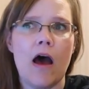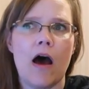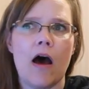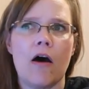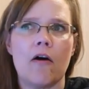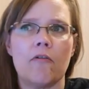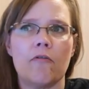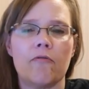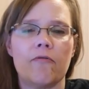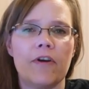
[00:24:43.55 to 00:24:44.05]

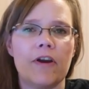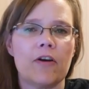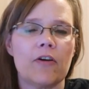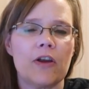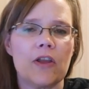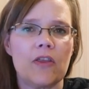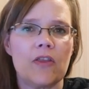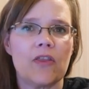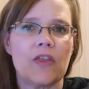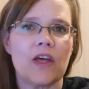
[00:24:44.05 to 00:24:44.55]
a
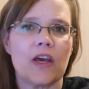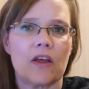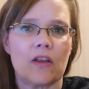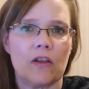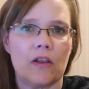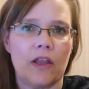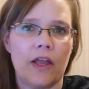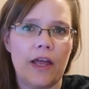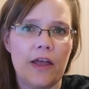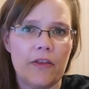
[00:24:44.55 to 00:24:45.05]
very thick
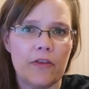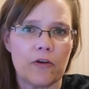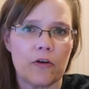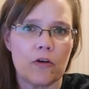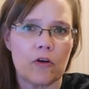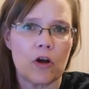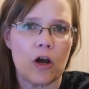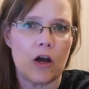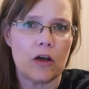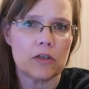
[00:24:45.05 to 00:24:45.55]
leather
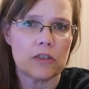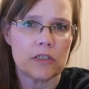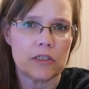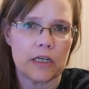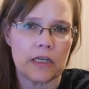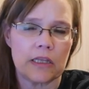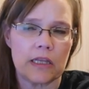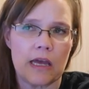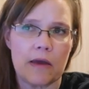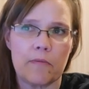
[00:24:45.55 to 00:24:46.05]

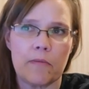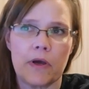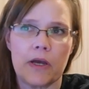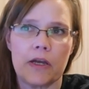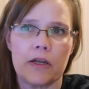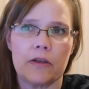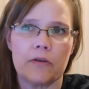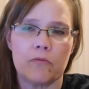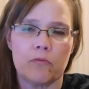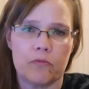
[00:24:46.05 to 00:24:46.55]
costing that
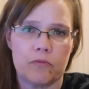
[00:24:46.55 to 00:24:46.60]
much,